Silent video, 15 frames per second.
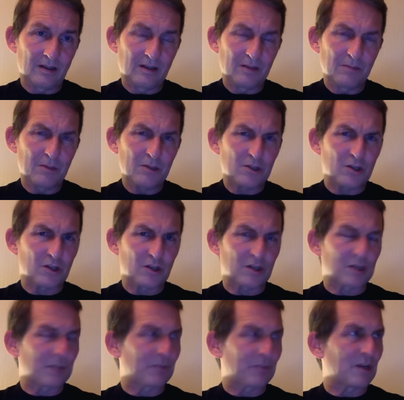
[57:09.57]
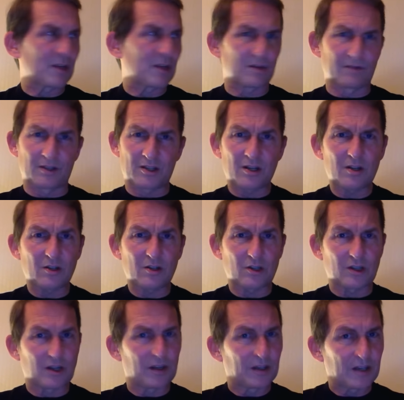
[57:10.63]
Much to the surprise of the
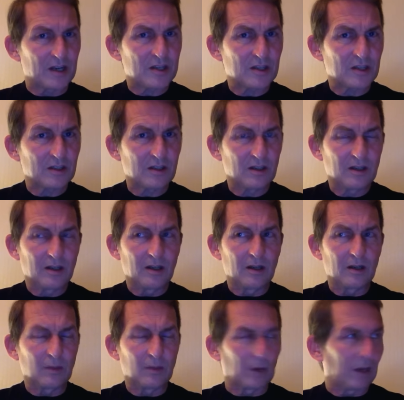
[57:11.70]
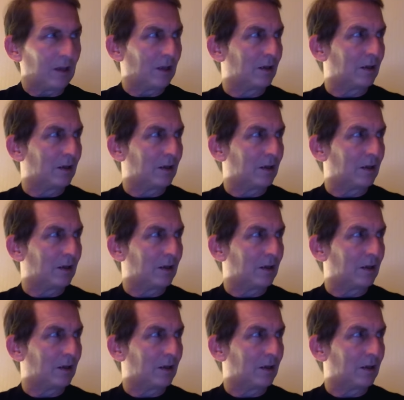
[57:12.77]
sergeant at the desk, and, well,